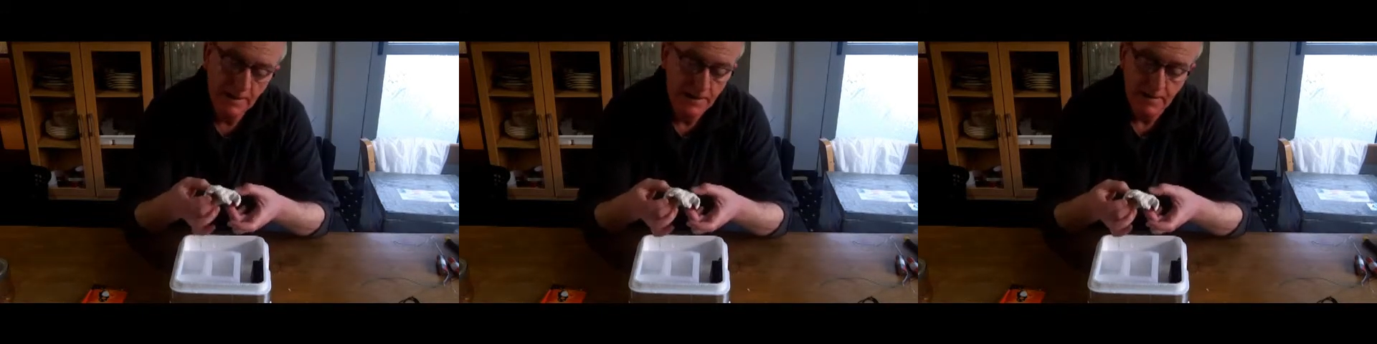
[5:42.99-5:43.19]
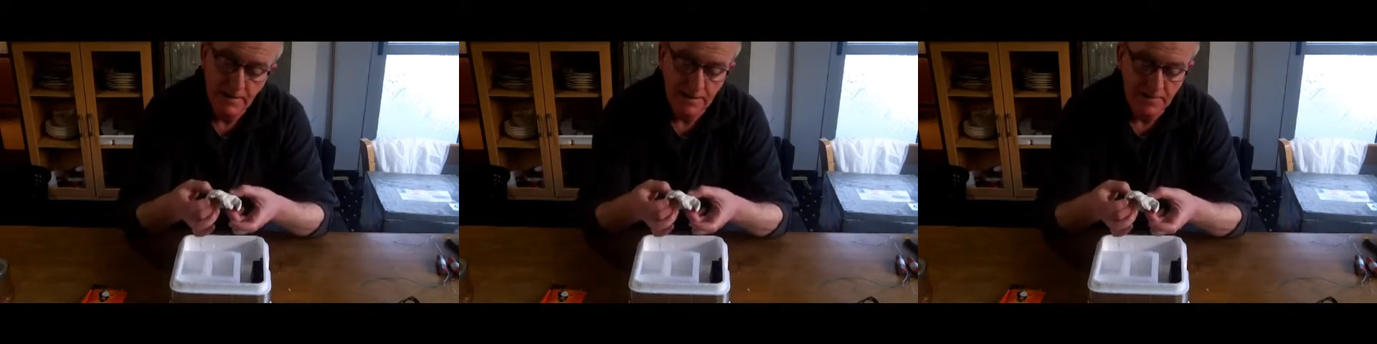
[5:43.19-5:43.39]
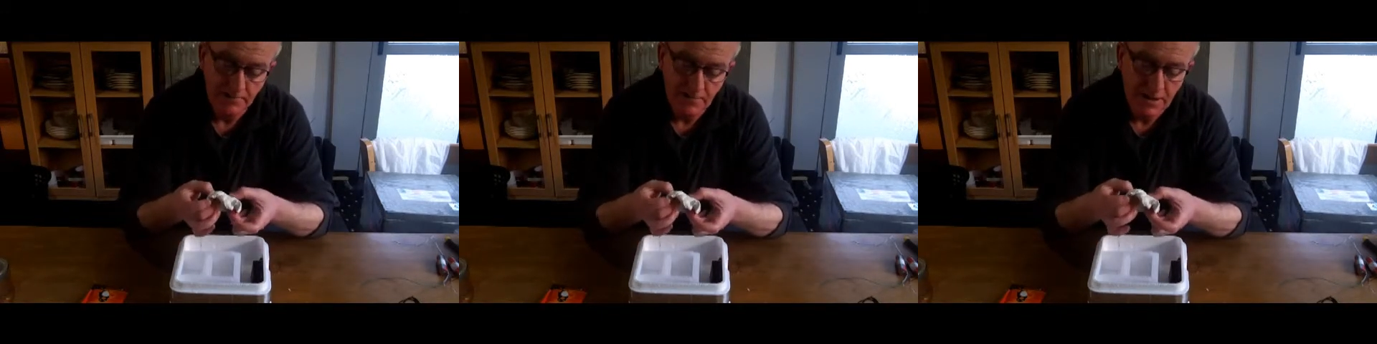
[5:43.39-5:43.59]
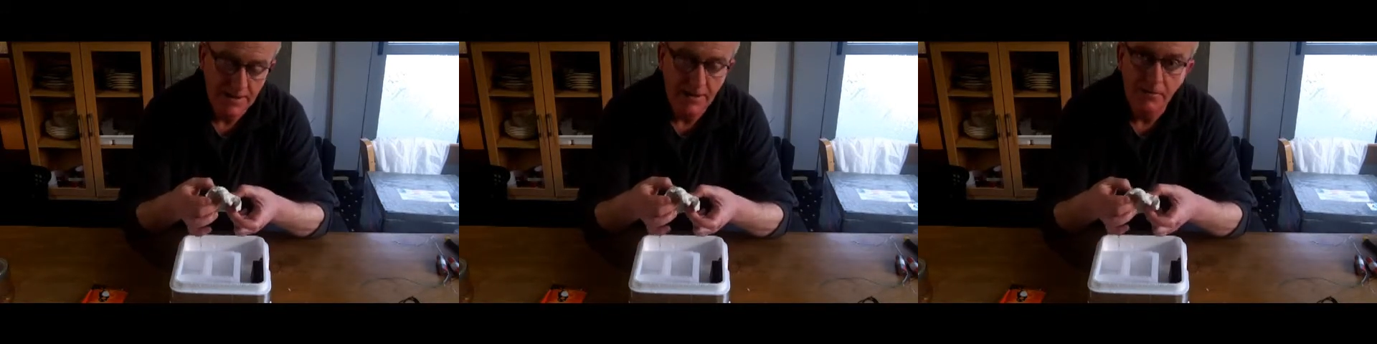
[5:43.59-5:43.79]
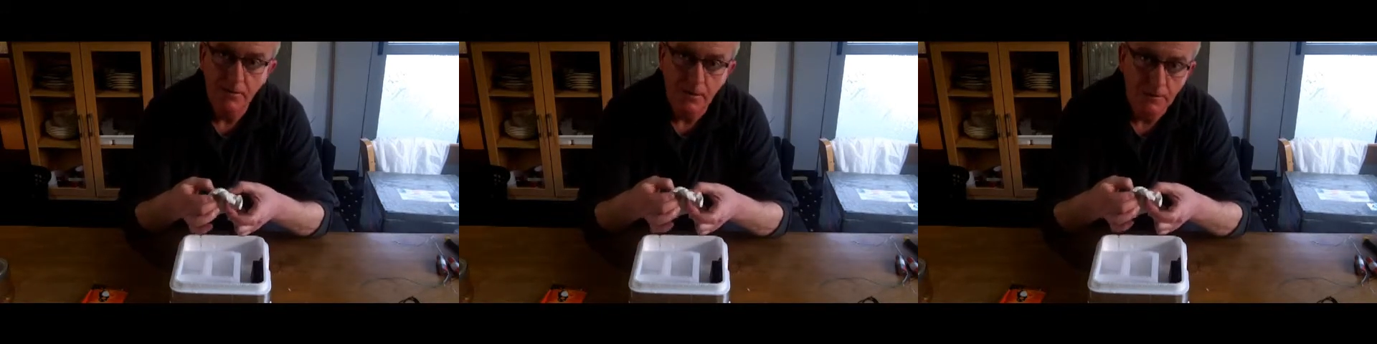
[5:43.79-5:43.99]
in any
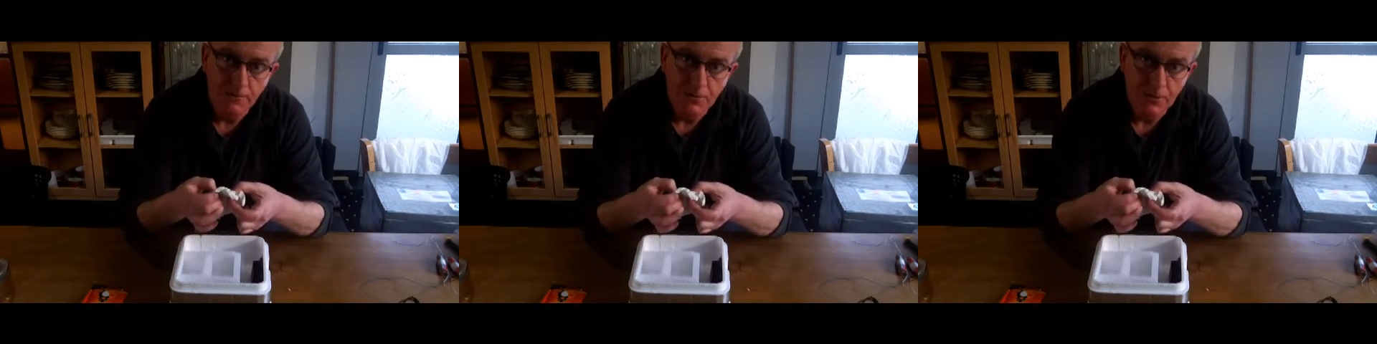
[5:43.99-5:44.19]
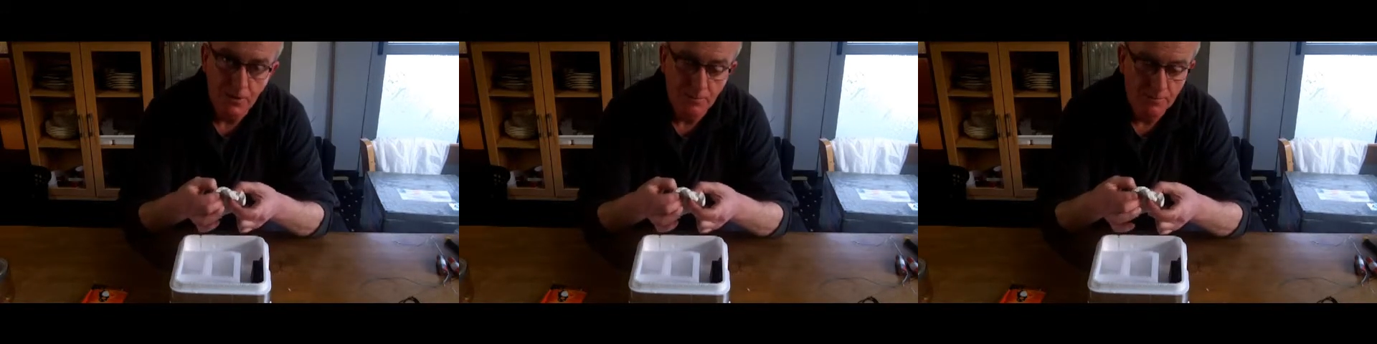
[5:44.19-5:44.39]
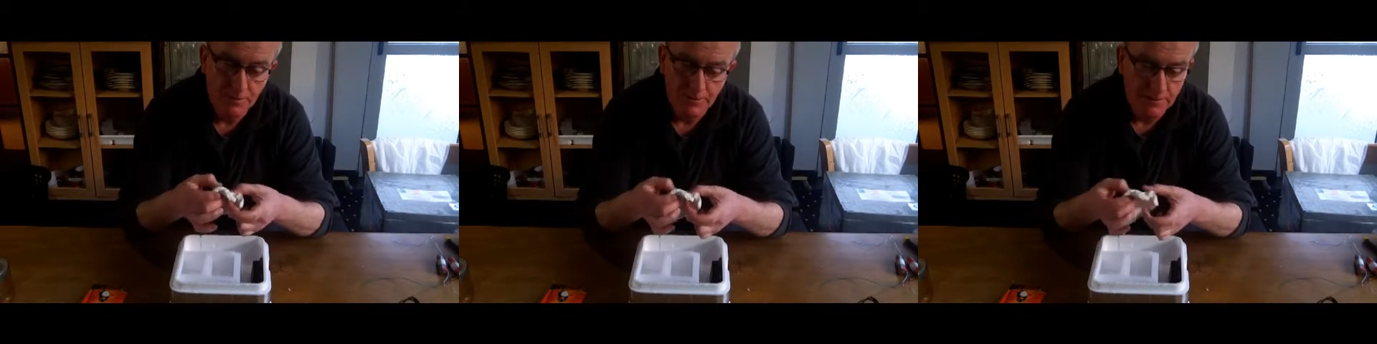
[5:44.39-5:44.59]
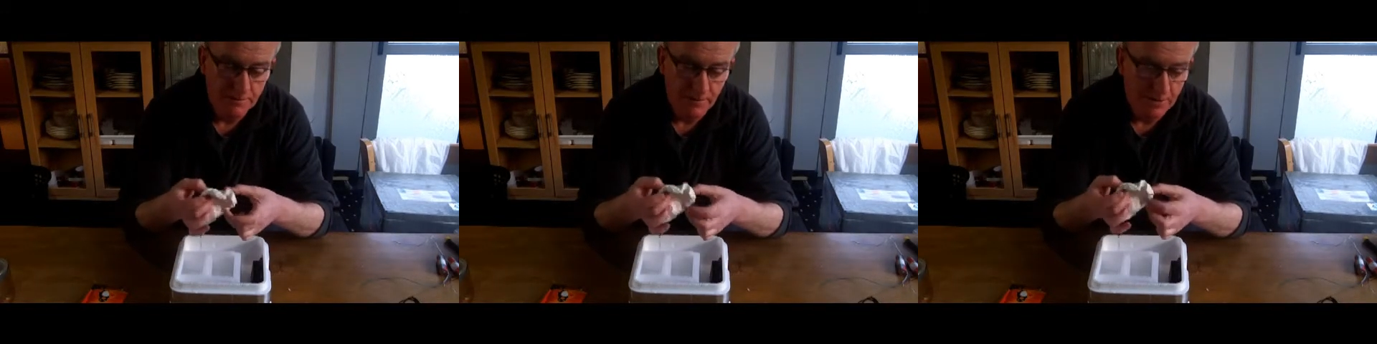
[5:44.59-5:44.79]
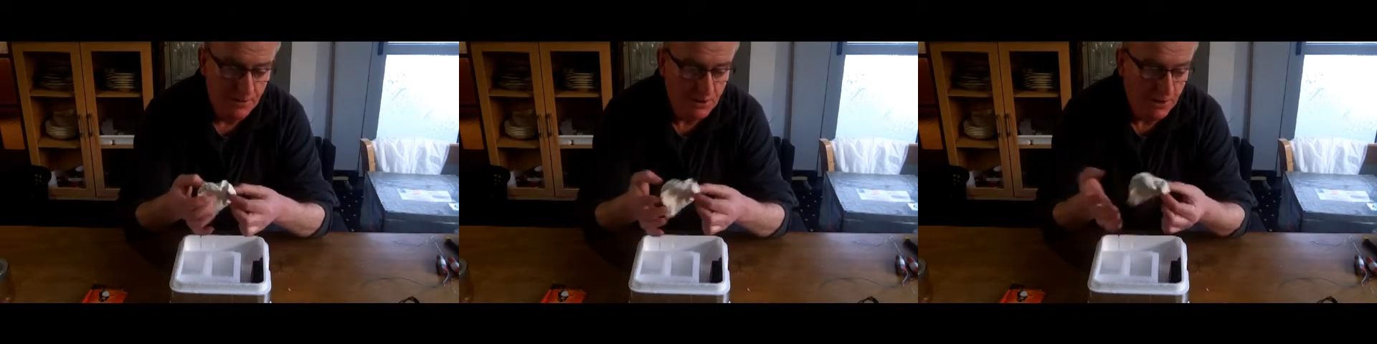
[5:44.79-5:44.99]
craft shop and it's
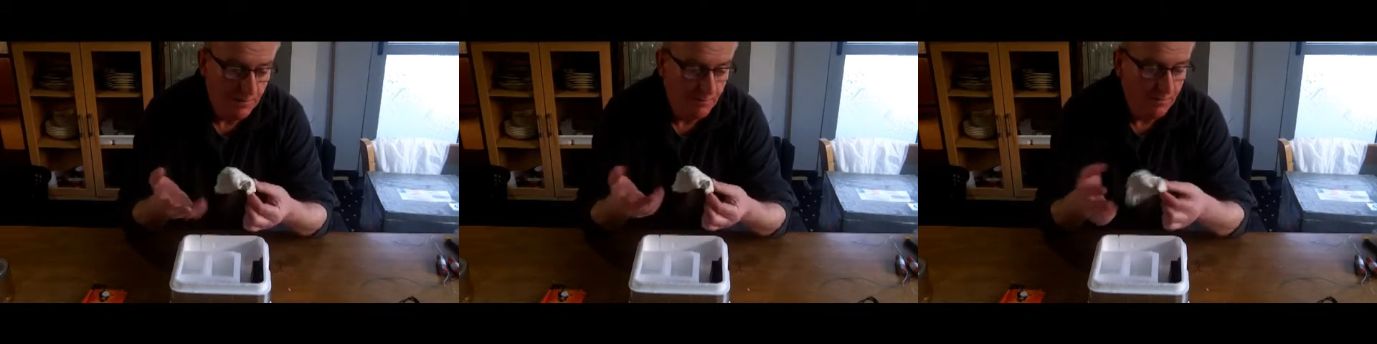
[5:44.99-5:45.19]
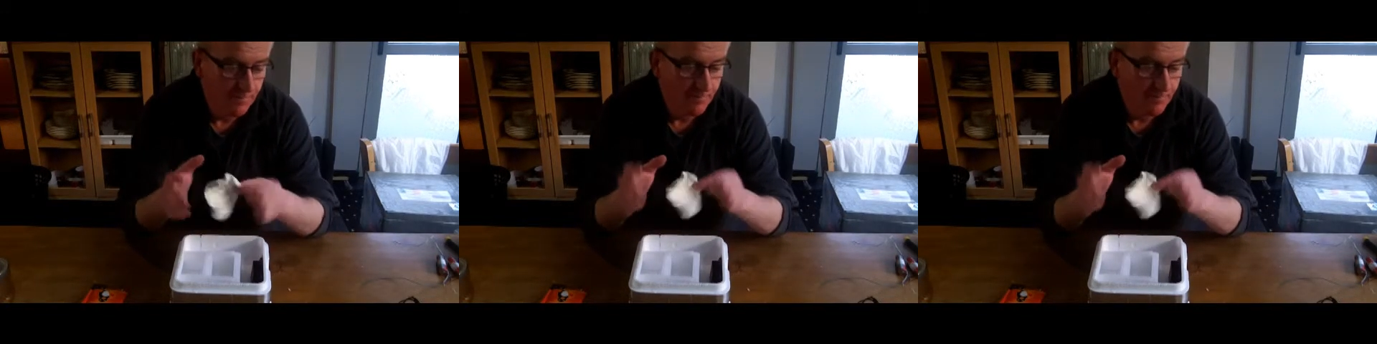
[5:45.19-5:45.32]
very cheap.